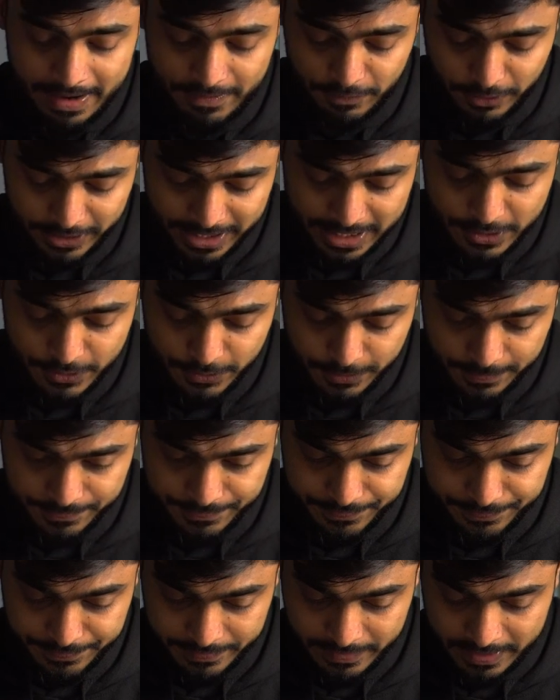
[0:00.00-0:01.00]
what I'll do,
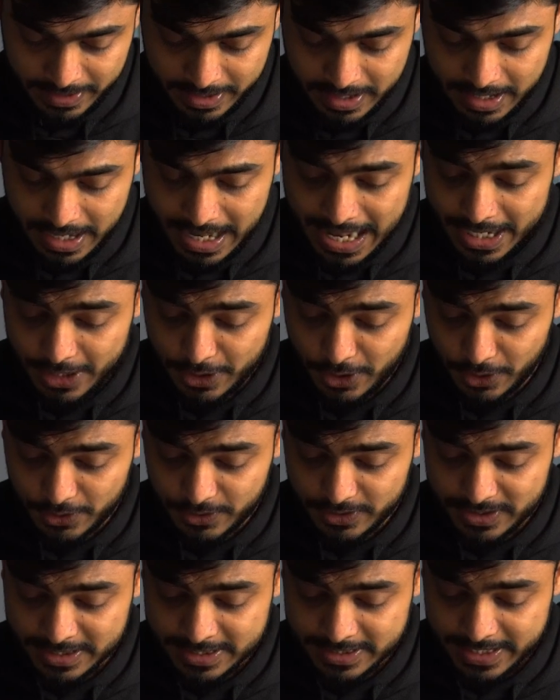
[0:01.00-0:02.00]
I'll go
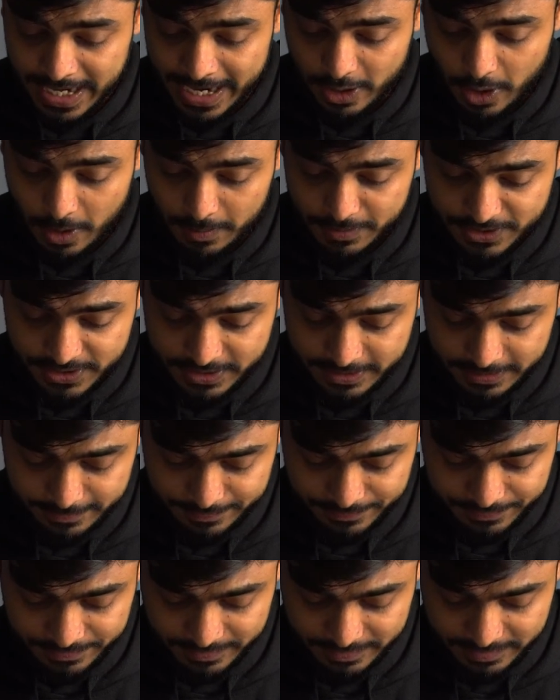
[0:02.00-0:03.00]
to the stack option,
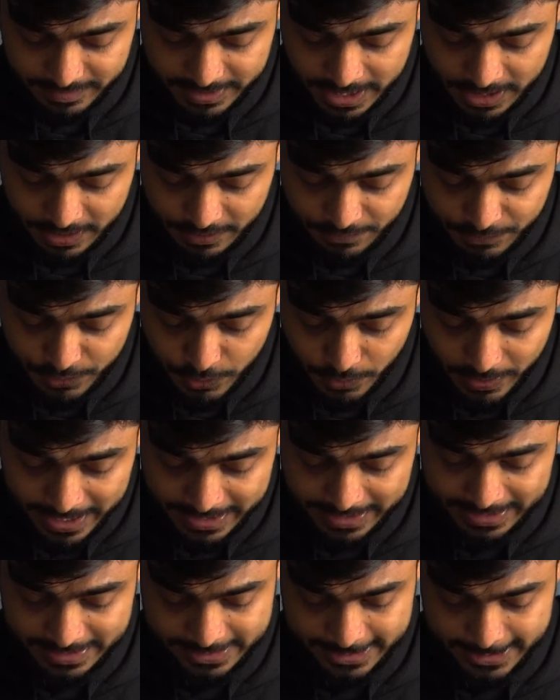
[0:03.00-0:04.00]
then view
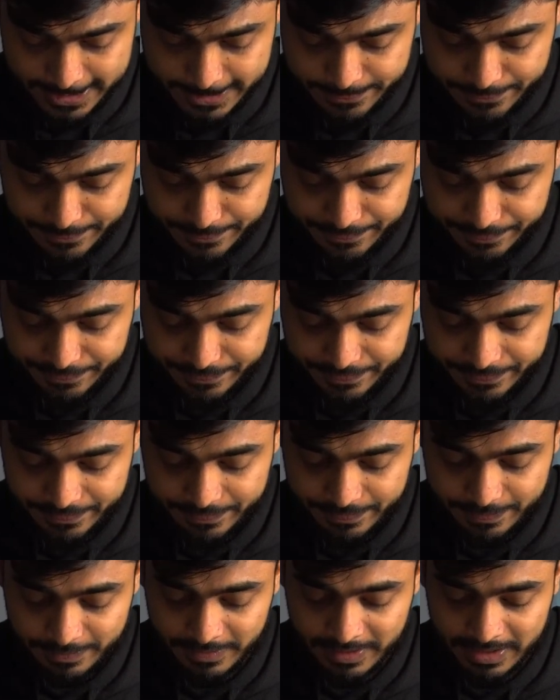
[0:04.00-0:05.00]
edits.
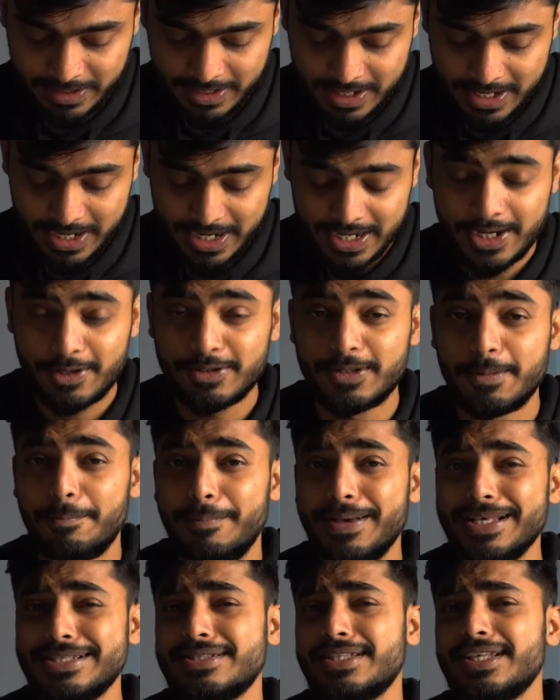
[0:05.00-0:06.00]
Now, the
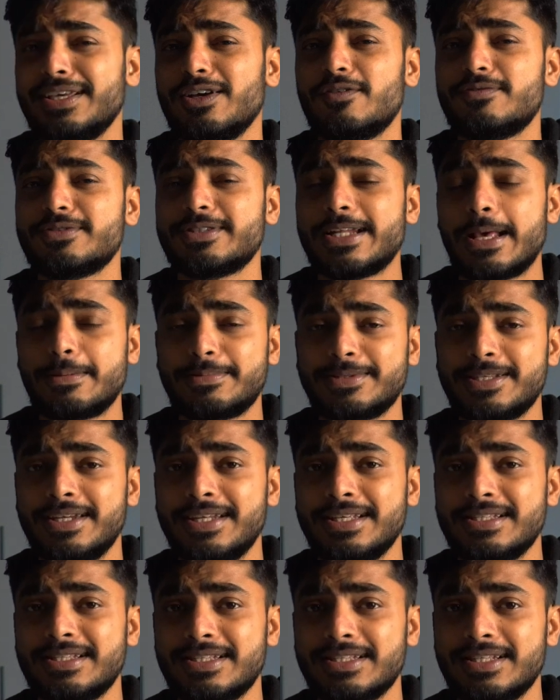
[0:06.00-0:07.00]
best thing of Snapseed
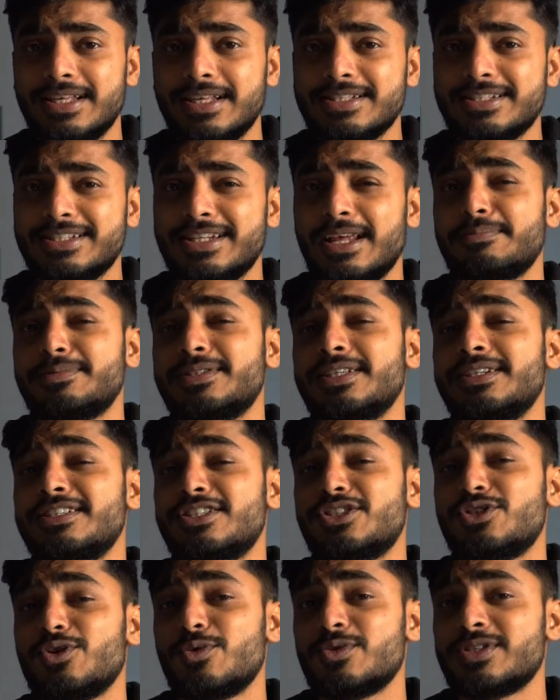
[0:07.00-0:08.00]
is Snapseed
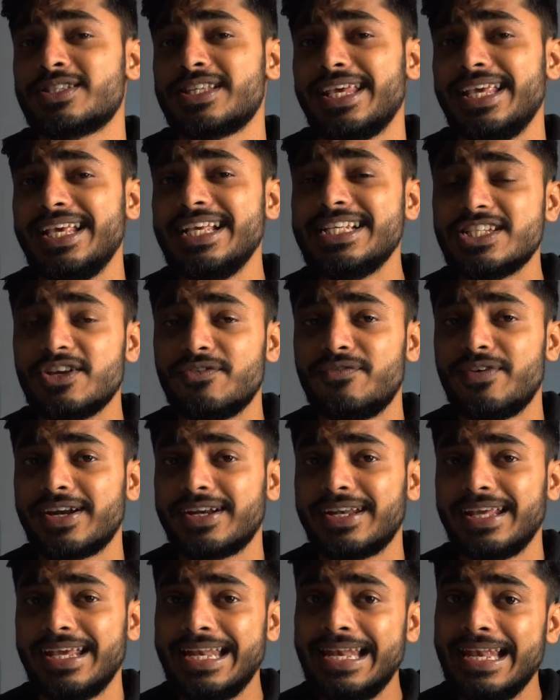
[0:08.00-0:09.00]
stores each
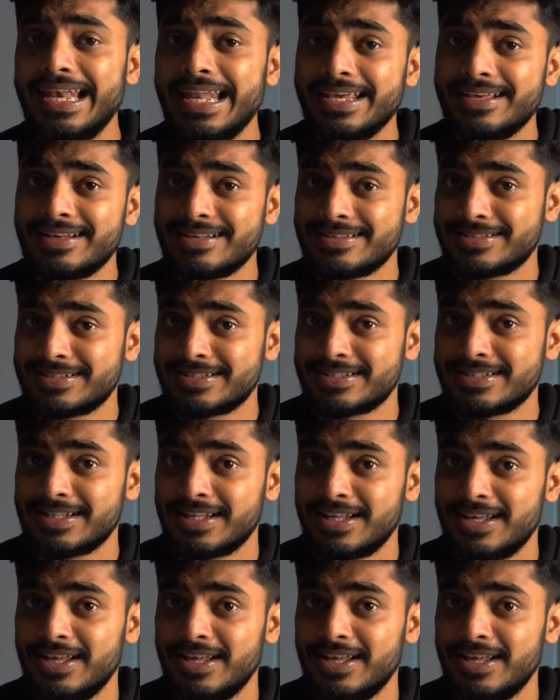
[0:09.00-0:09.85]
effect in layers.